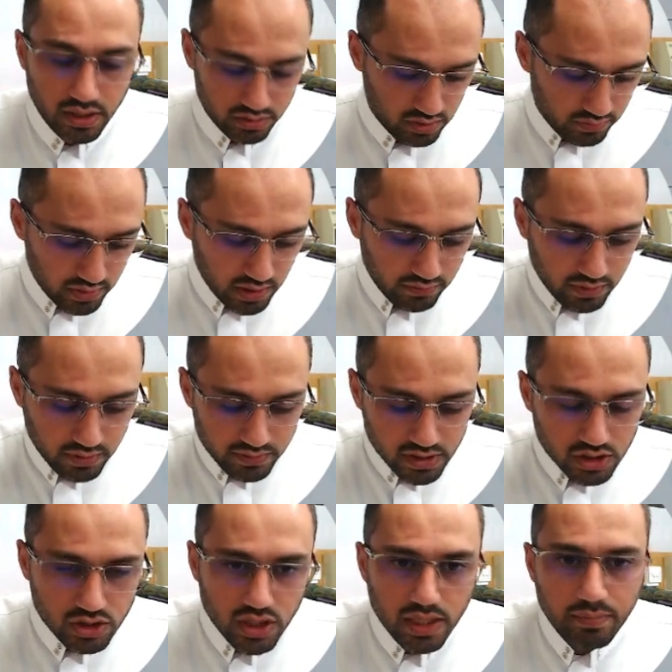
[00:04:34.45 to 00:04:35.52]
So they've given
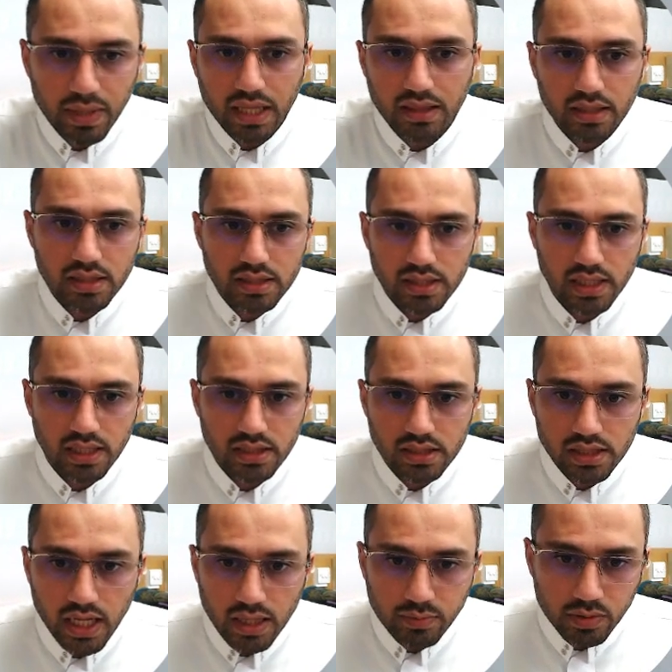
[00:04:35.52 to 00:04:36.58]
us 3 methods in the
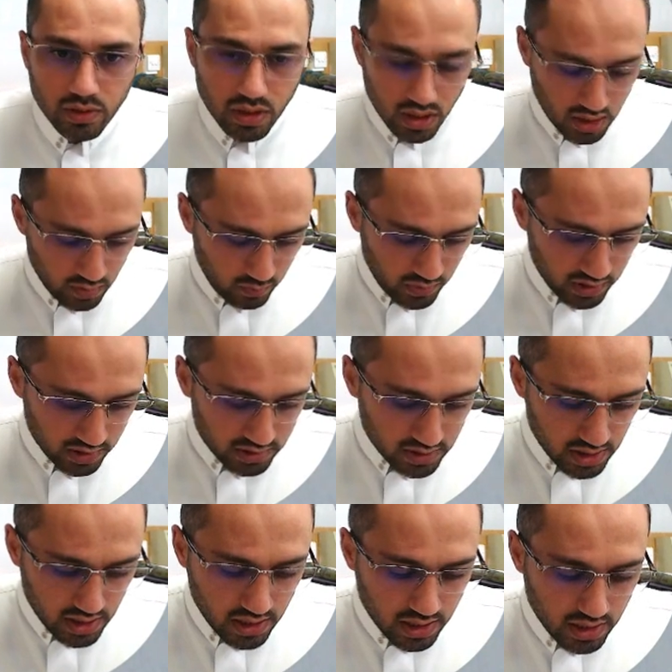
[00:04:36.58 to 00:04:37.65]
table. We can
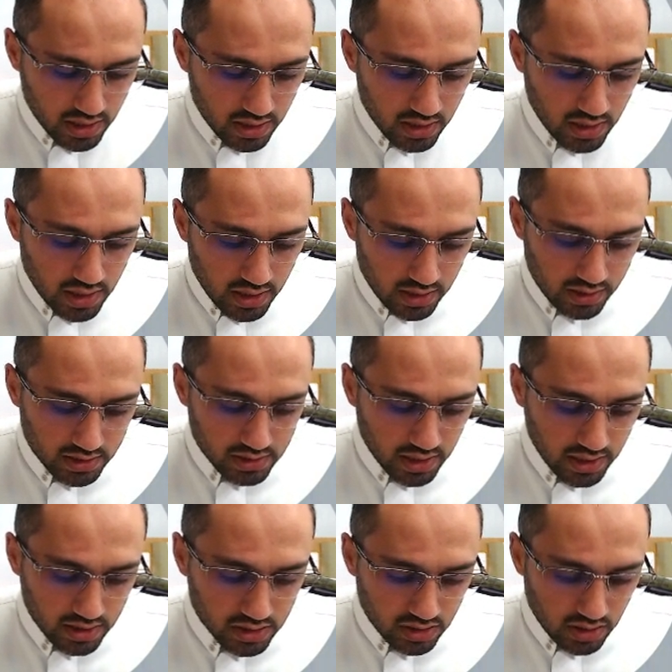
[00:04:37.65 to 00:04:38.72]
see here, in this
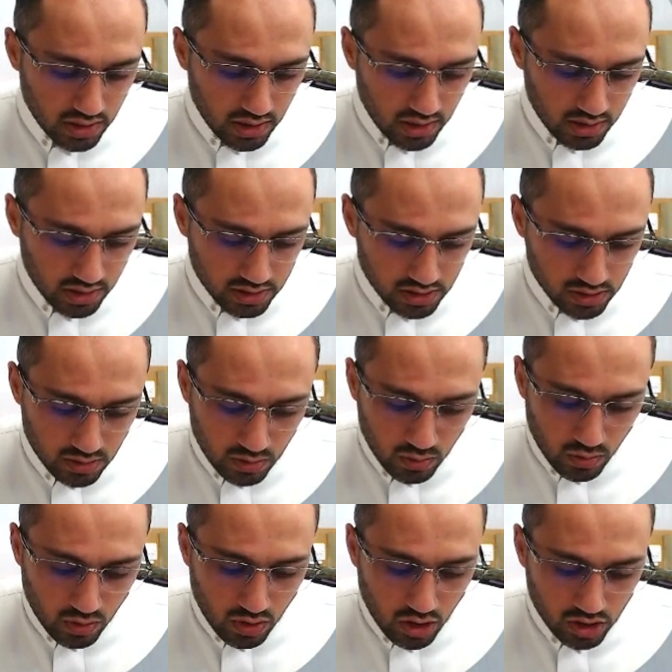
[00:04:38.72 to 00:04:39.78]
case, this is
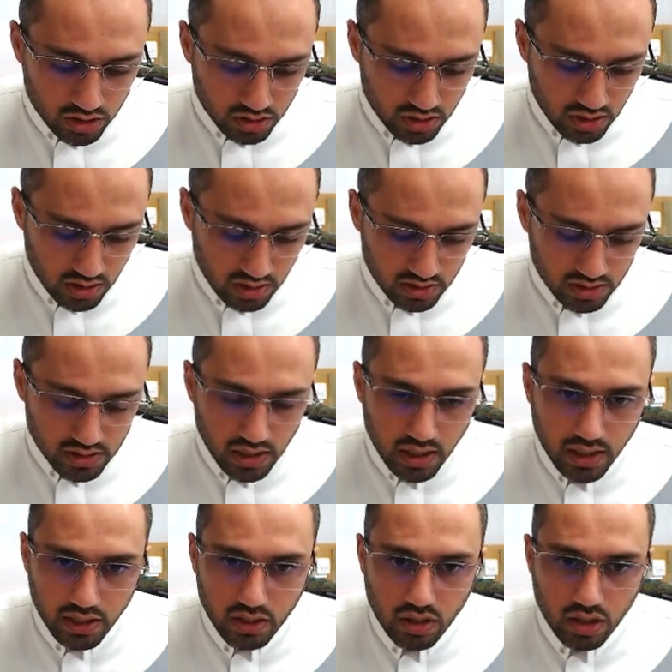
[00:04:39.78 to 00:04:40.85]
low cost, this is
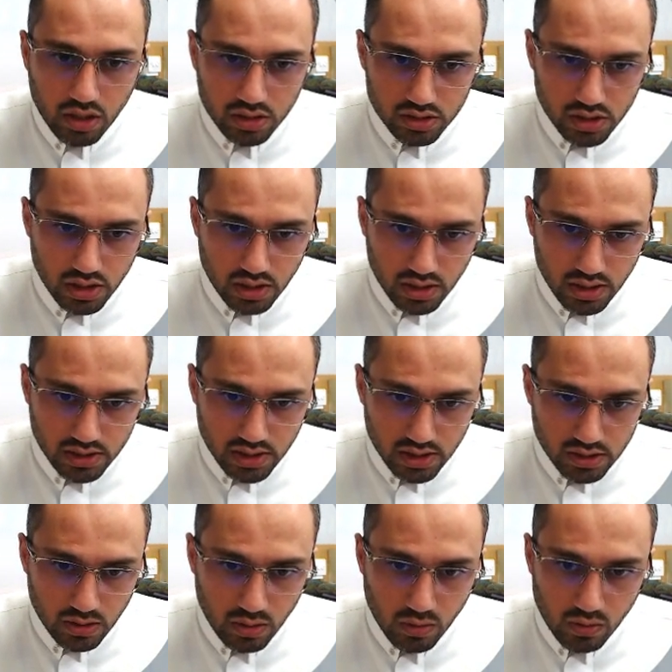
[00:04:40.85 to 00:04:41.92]
high cost, this
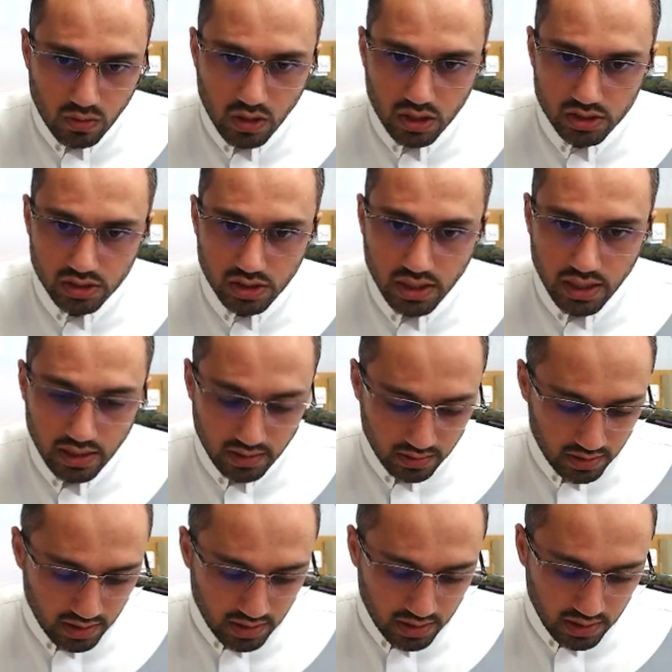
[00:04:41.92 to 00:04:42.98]
is low cost again.
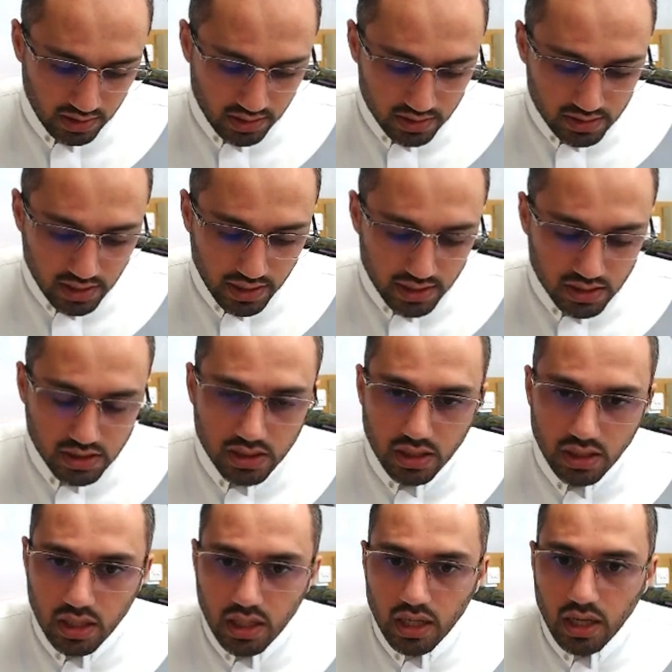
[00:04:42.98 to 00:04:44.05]
In this case,
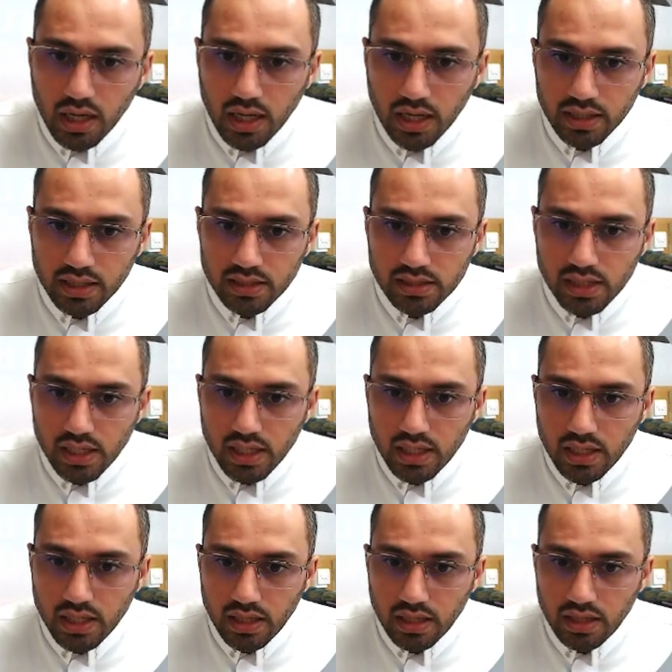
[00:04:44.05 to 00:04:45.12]
I can see
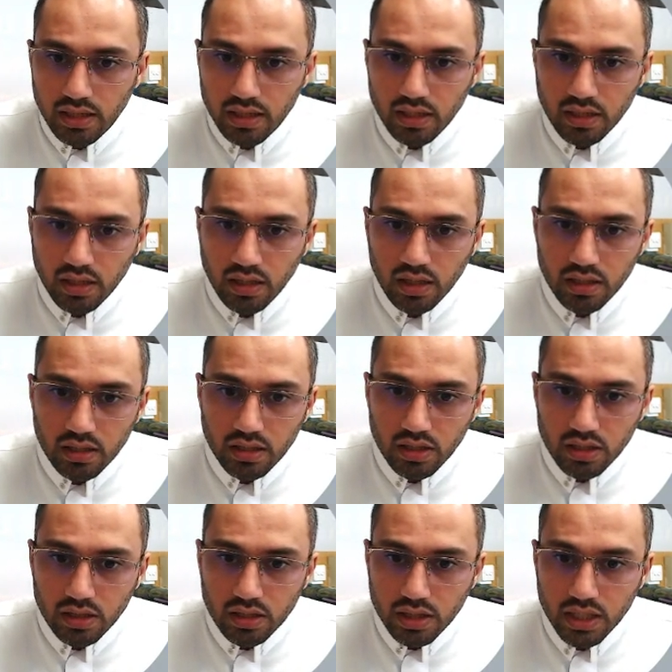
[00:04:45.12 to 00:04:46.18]
here there are
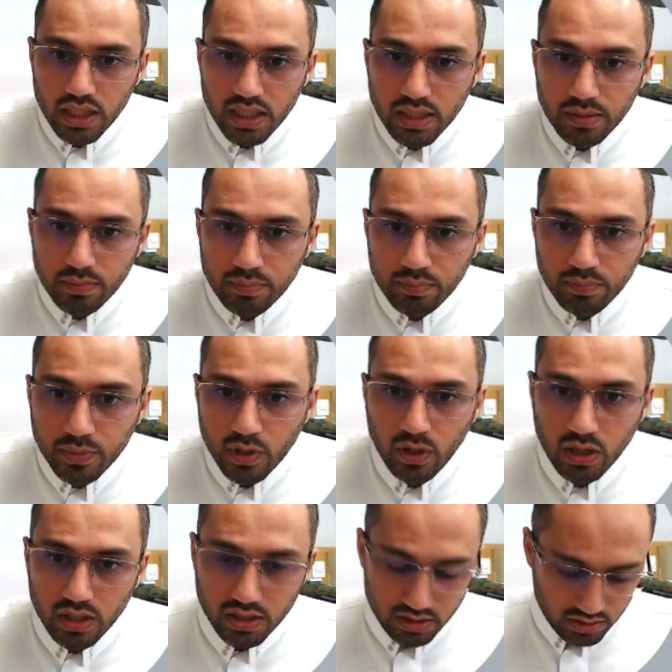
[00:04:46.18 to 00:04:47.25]
3
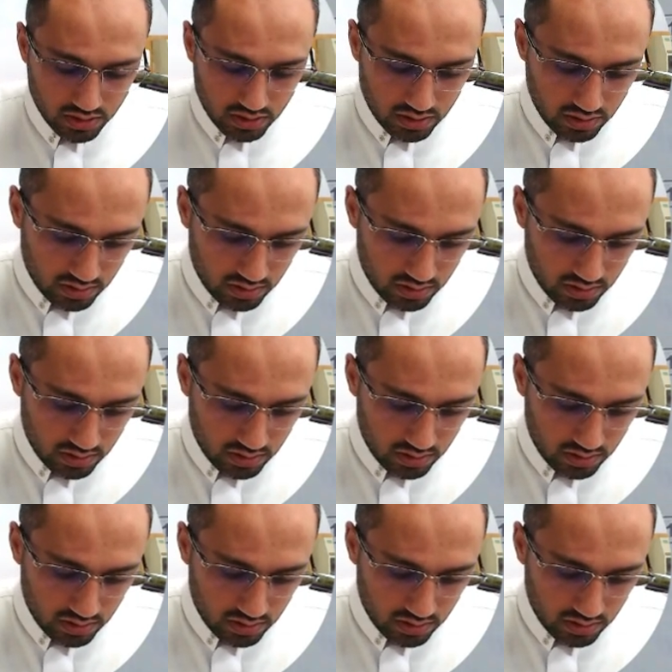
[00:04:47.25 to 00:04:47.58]
products.